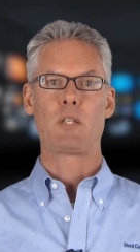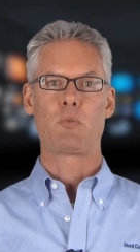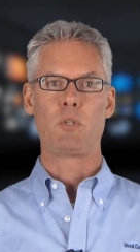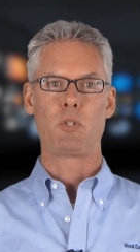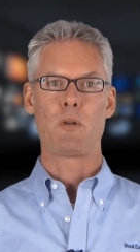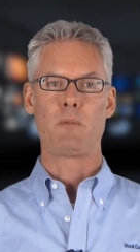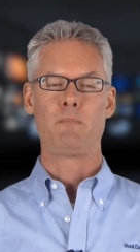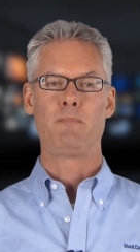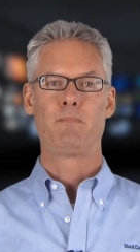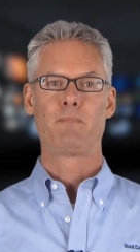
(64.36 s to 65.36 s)
as a result.
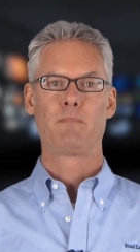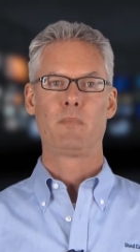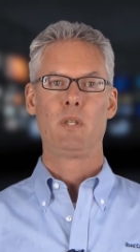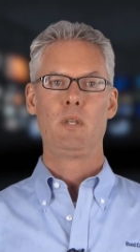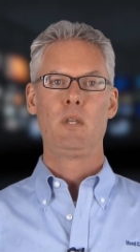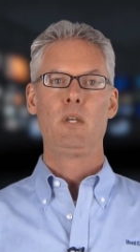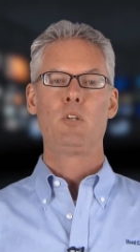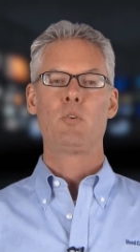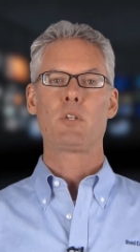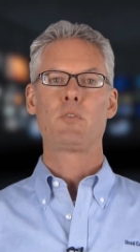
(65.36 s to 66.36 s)

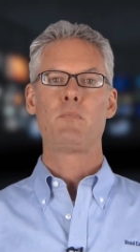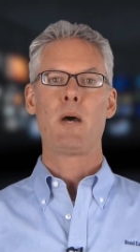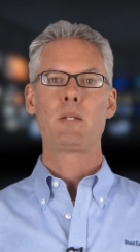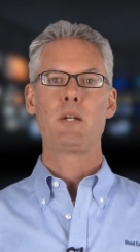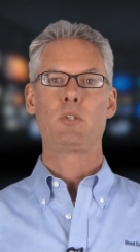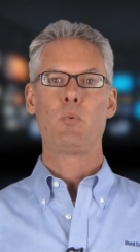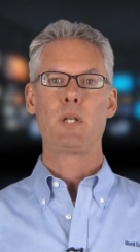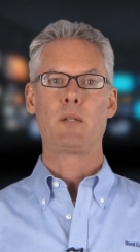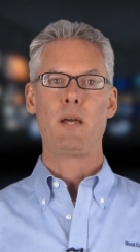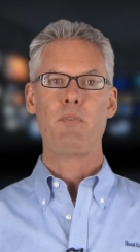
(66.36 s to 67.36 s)
Trucks of model year
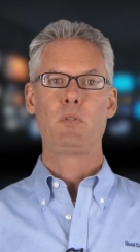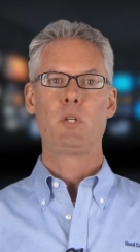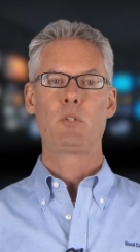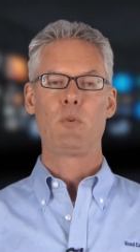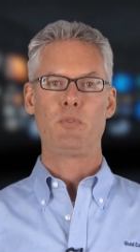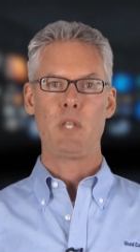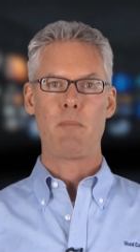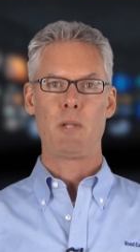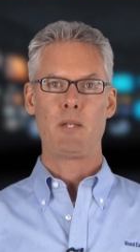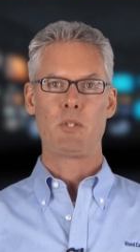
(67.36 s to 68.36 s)
2011 look to have
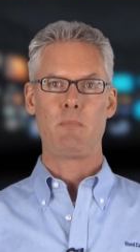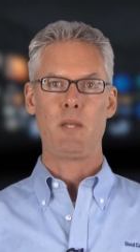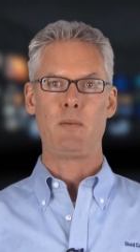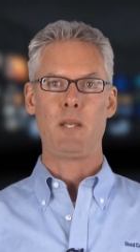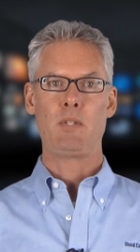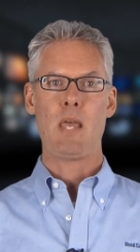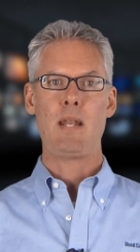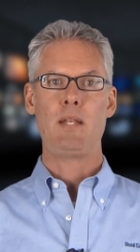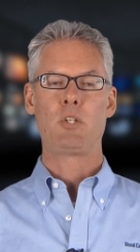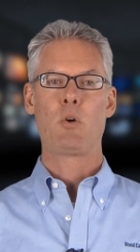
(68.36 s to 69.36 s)
stabilized a bit as
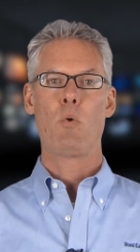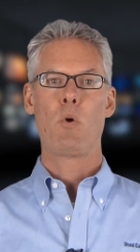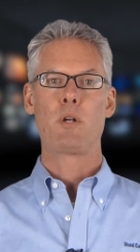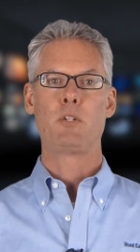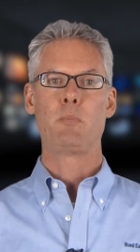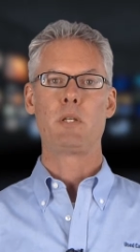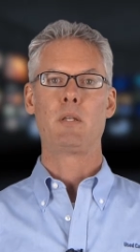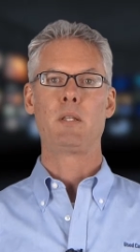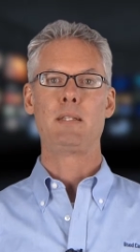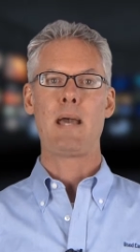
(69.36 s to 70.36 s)
that age cohort has
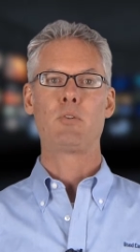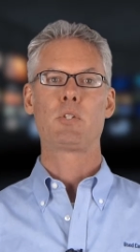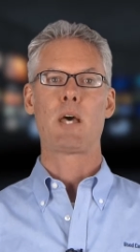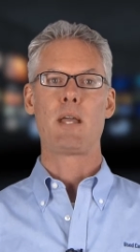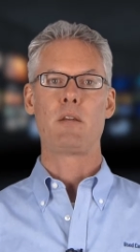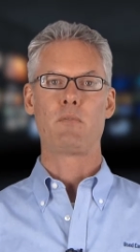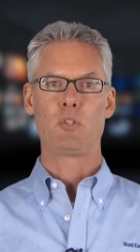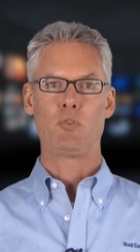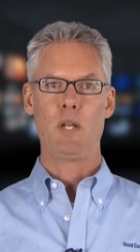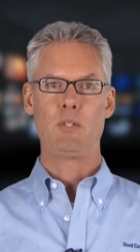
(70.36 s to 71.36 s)
begun the downside of
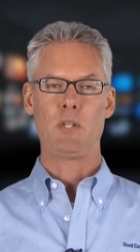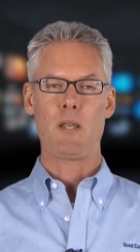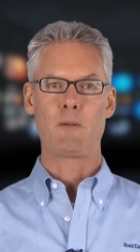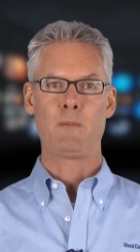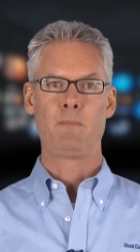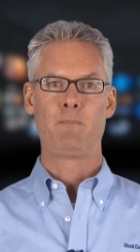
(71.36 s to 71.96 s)
its trade cycle.